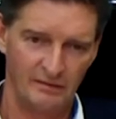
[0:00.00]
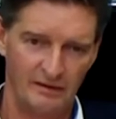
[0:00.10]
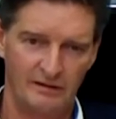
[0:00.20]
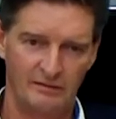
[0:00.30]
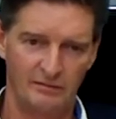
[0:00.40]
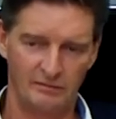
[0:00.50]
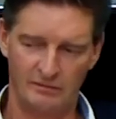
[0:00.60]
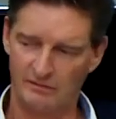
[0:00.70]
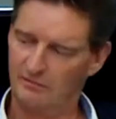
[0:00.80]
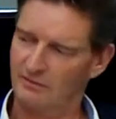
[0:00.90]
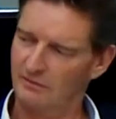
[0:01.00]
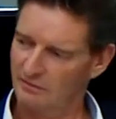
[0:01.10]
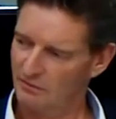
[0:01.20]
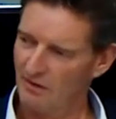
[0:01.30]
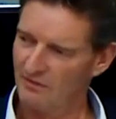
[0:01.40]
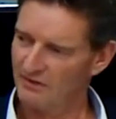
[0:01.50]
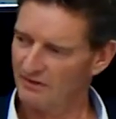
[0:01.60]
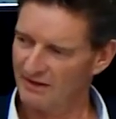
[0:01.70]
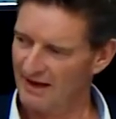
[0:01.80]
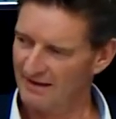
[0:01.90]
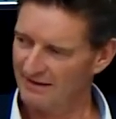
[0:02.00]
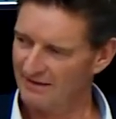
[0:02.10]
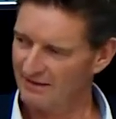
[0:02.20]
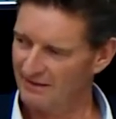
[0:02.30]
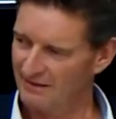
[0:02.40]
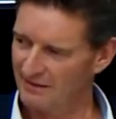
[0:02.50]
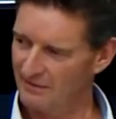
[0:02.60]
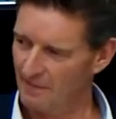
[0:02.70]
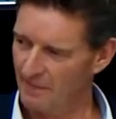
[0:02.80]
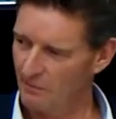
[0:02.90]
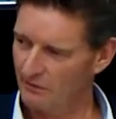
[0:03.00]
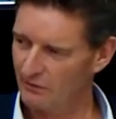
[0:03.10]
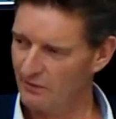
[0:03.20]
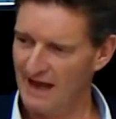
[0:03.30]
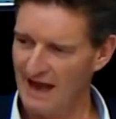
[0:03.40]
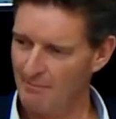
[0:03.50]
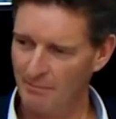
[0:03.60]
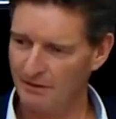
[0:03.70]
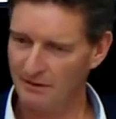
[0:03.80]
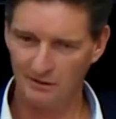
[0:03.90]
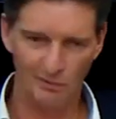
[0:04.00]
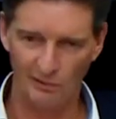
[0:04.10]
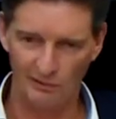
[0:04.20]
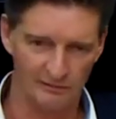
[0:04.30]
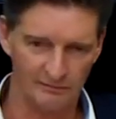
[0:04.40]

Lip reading: you need to understand what's really happening in the world.